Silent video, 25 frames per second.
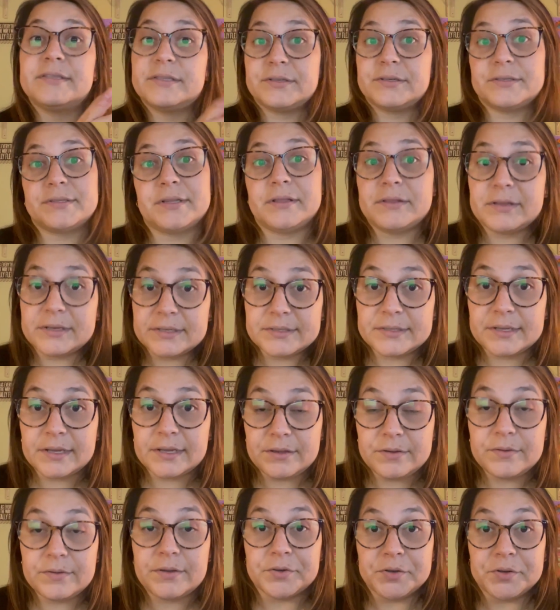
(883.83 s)
there's a list that
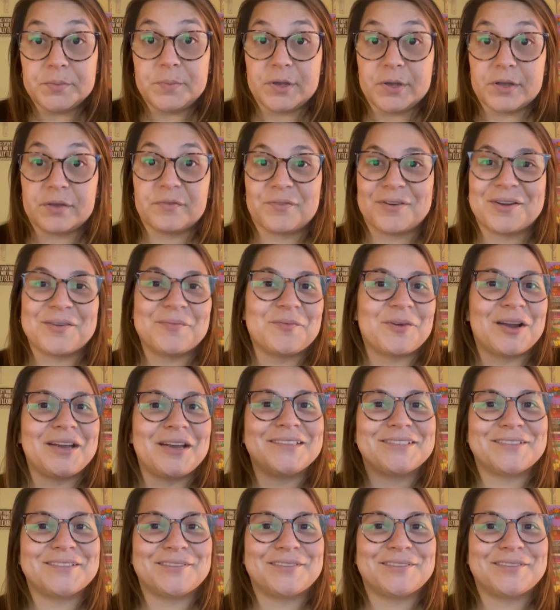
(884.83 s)
you could pick from, right?